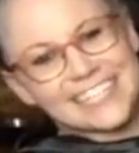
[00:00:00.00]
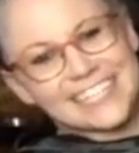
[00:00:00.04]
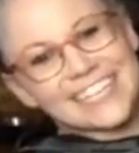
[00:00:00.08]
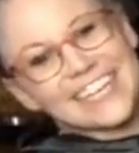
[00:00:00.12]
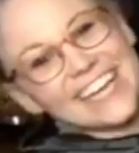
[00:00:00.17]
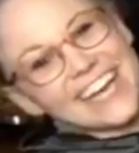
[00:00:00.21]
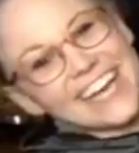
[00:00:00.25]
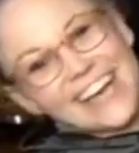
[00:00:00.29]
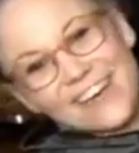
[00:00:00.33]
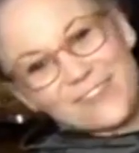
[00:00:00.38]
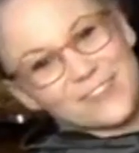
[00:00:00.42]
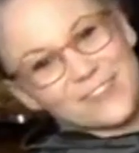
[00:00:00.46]

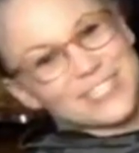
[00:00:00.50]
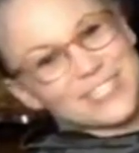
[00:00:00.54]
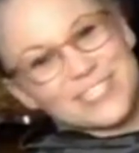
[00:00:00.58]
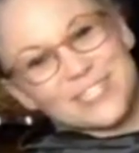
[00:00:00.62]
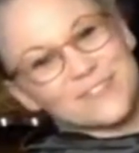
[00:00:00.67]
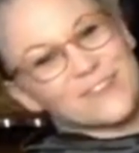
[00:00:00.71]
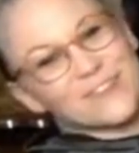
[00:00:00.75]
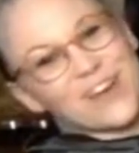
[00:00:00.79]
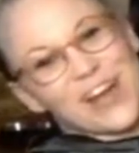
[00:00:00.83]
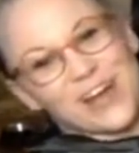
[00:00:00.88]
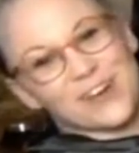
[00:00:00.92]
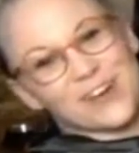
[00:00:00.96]
I'm going to
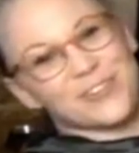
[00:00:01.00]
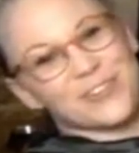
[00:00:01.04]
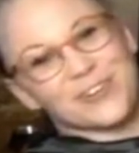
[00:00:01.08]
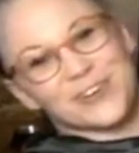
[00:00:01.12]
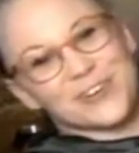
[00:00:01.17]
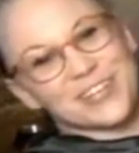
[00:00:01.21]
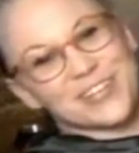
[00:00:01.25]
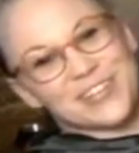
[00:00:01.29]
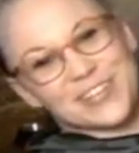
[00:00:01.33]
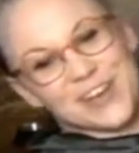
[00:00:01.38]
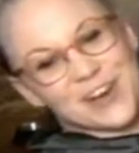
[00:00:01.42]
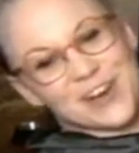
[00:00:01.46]
smile through it
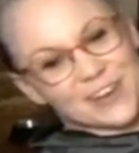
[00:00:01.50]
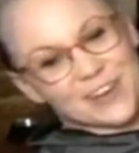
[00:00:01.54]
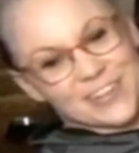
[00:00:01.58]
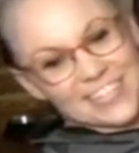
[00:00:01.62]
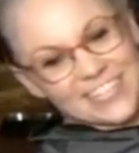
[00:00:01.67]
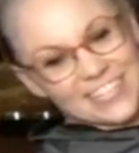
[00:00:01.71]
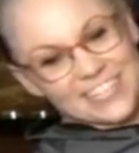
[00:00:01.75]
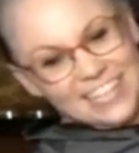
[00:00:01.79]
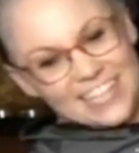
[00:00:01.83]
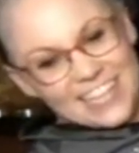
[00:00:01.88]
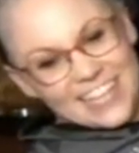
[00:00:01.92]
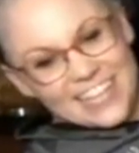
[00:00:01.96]
though.
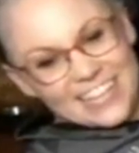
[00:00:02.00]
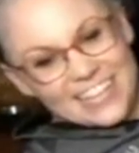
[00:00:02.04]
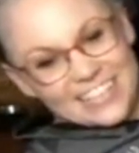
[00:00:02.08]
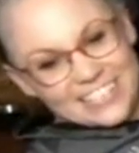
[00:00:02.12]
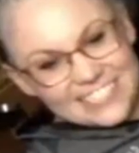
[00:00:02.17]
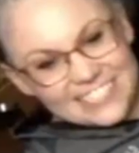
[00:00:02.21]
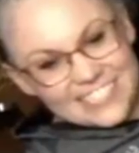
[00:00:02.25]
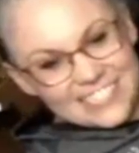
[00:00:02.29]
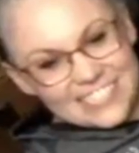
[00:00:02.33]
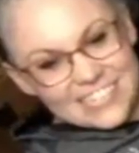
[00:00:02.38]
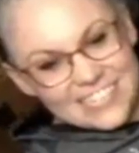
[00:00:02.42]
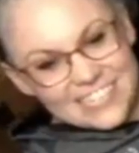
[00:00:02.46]
This is
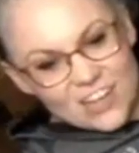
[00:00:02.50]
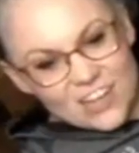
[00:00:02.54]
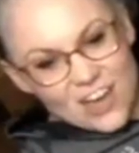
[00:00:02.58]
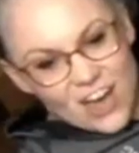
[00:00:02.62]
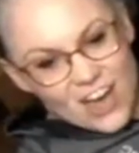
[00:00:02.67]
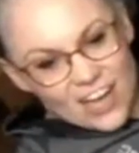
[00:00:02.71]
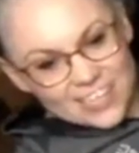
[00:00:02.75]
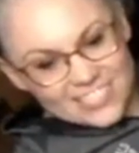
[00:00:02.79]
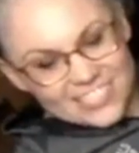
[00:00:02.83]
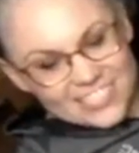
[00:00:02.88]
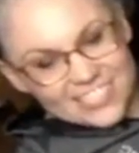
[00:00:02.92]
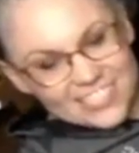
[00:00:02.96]

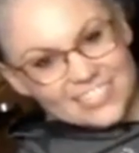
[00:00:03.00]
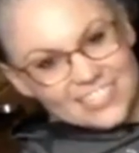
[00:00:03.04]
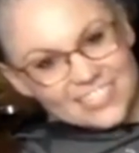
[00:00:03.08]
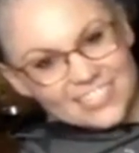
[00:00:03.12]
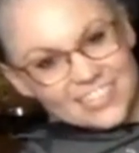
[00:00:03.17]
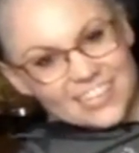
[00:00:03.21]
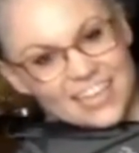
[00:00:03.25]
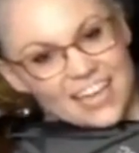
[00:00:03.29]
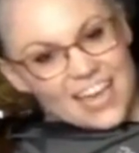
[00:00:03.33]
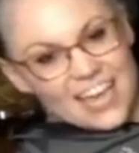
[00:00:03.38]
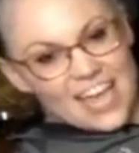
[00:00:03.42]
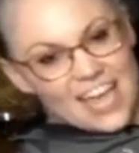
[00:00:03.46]
not
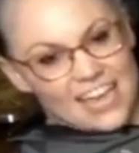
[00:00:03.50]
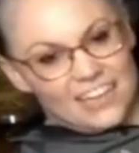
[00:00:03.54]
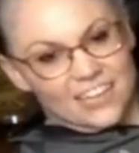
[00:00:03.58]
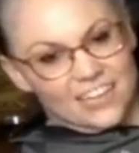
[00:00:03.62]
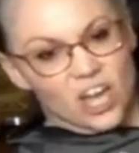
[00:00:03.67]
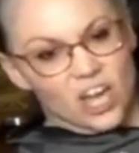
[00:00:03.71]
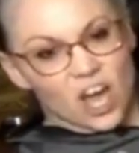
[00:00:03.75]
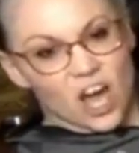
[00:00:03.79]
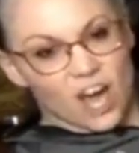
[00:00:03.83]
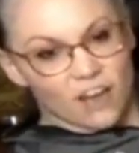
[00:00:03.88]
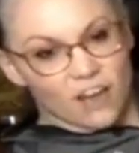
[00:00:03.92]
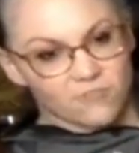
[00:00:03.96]
a
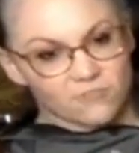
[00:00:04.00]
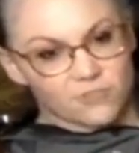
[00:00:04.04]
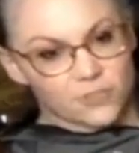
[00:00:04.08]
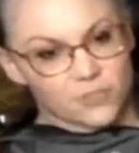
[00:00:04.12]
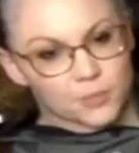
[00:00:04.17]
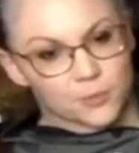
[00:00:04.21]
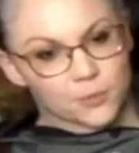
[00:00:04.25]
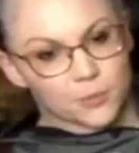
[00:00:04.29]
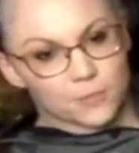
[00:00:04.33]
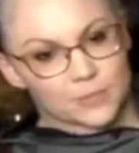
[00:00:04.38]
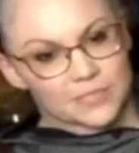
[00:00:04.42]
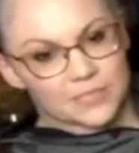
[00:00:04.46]

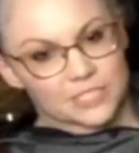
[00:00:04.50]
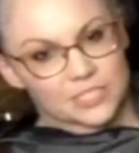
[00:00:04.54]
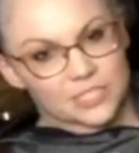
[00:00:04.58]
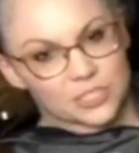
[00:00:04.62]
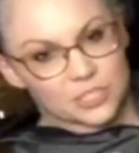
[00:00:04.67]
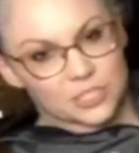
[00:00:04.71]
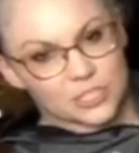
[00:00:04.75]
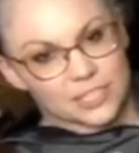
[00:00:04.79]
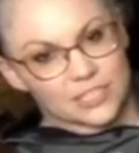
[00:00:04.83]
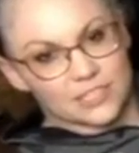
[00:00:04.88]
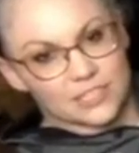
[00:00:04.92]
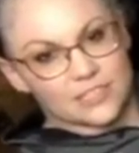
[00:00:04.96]
comfortable
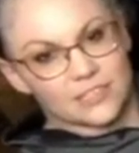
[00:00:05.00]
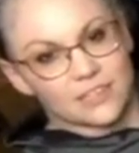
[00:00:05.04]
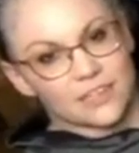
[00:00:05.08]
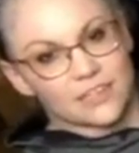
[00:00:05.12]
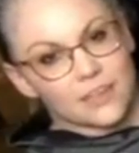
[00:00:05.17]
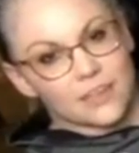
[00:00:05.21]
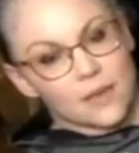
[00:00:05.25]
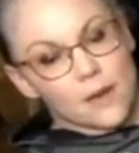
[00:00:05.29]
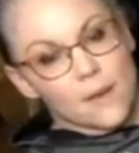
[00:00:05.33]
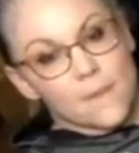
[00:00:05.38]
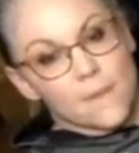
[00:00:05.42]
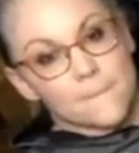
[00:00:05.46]
position,
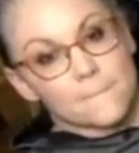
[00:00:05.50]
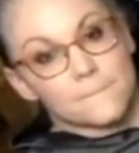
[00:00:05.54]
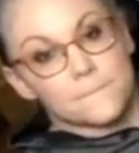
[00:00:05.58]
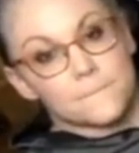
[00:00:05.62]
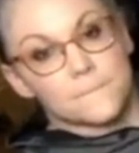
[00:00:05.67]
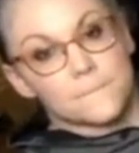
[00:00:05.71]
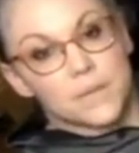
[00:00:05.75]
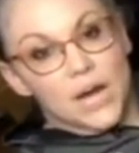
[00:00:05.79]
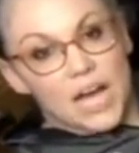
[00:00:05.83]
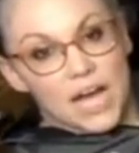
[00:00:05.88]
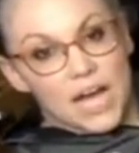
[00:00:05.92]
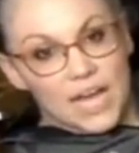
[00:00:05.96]

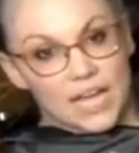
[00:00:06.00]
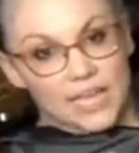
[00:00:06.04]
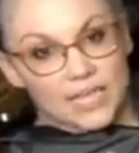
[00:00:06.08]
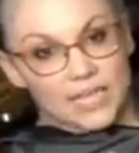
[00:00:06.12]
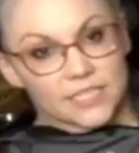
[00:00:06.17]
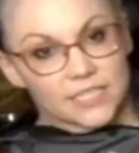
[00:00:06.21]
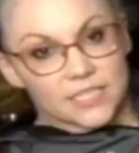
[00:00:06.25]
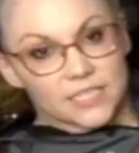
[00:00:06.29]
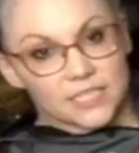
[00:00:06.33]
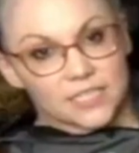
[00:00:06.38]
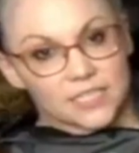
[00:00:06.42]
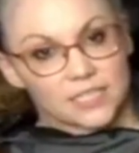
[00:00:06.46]

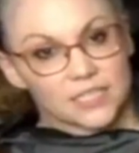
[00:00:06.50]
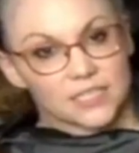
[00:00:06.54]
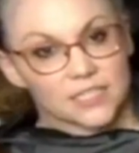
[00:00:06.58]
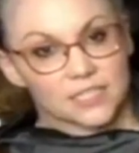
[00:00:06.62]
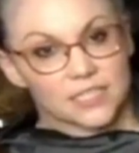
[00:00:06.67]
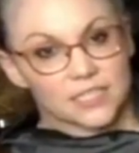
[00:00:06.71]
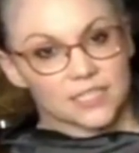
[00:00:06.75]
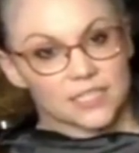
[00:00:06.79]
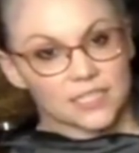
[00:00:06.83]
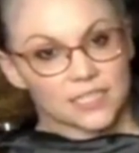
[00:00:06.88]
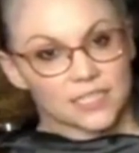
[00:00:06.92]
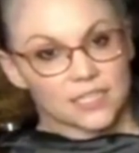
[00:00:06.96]
but
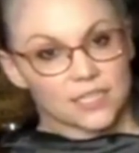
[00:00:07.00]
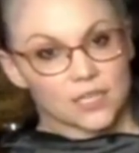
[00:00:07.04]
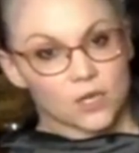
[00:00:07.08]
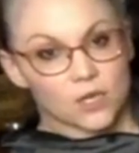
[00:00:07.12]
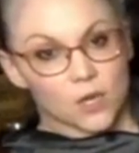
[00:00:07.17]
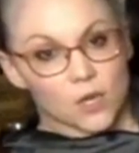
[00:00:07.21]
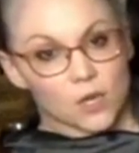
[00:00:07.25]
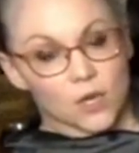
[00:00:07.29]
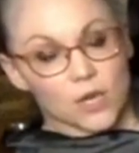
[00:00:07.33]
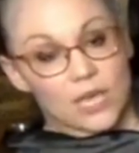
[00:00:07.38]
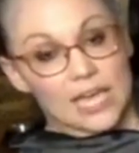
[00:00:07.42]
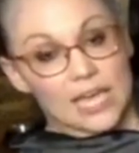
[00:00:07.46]

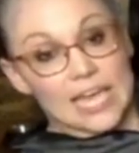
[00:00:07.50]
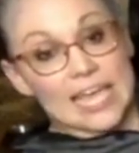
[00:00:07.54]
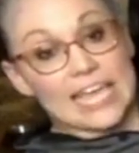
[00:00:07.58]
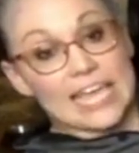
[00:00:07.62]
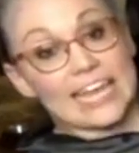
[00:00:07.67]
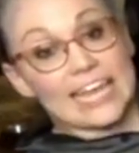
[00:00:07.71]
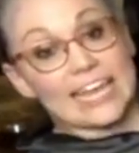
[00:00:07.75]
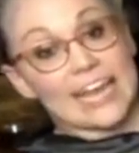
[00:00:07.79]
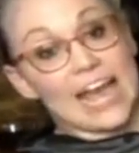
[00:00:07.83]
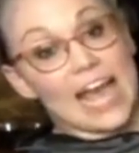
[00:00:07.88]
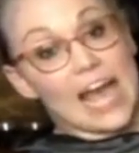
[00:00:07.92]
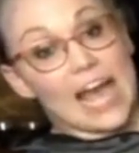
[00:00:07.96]
it
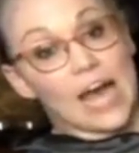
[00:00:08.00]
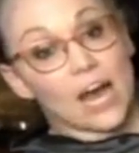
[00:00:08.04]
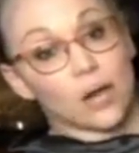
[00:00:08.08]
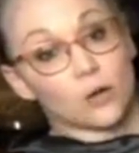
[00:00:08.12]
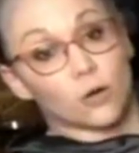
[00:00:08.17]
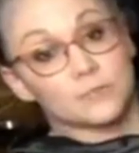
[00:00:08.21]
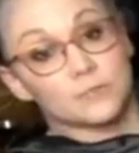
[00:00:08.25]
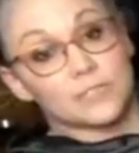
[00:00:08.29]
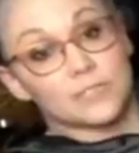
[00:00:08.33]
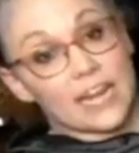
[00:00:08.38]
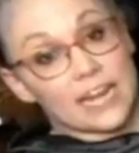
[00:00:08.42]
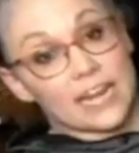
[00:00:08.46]
helps
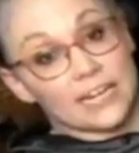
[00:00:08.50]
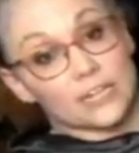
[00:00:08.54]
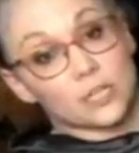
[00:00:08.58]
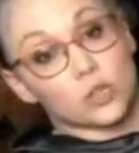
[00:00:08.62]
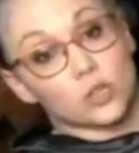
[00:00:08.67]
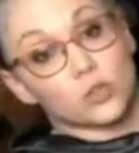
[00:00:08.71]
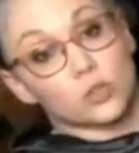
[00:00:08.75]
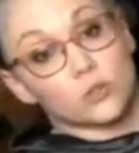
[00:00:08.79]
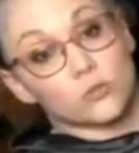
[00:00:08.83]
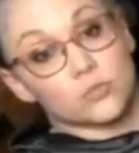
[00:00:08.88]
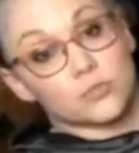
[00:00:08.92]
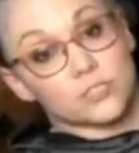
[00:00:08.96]
kind of
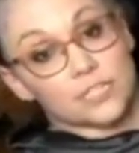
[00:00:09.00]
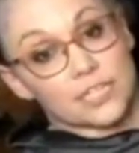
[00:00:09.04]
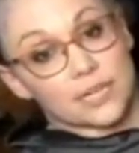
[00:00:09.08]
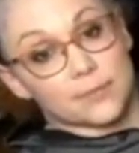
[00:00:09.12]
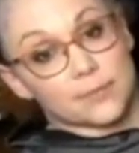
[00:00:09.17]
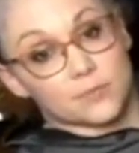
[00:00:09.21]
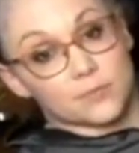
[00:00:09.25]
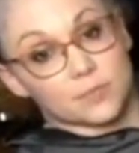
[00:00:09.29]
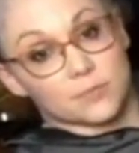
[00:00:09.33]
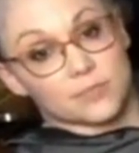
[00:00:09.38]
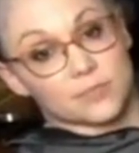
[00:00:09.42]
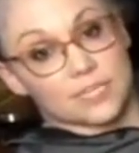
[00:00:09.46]
loosen up
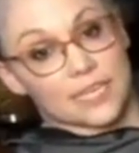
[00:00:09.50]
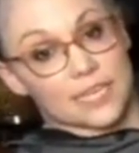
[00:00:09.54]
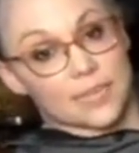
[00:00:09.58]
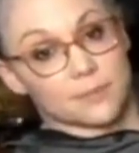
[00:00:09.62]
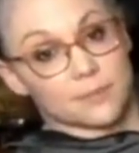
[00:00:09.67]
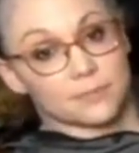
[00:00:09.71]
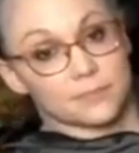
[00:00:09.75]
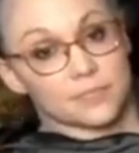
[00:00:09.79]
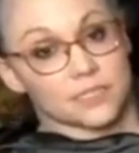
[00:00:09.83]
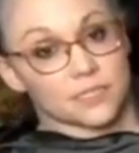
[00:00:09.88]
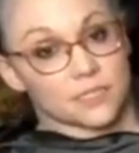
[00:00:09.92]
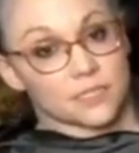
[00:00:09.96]
those
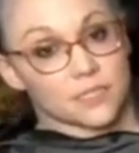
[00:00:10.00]
hips.